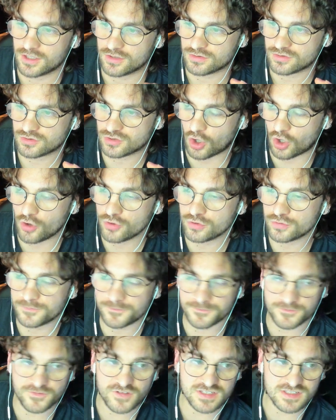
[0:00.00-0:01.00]
total
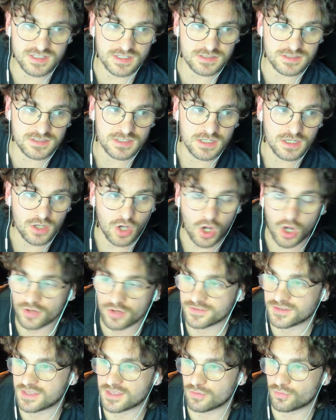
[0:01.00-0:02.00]
visits
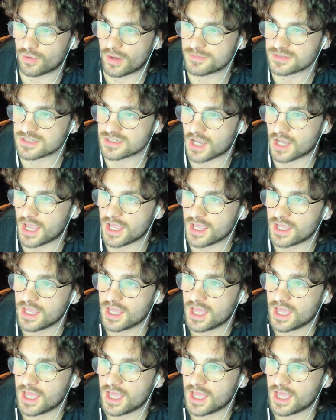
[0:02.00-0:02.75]
onto their website.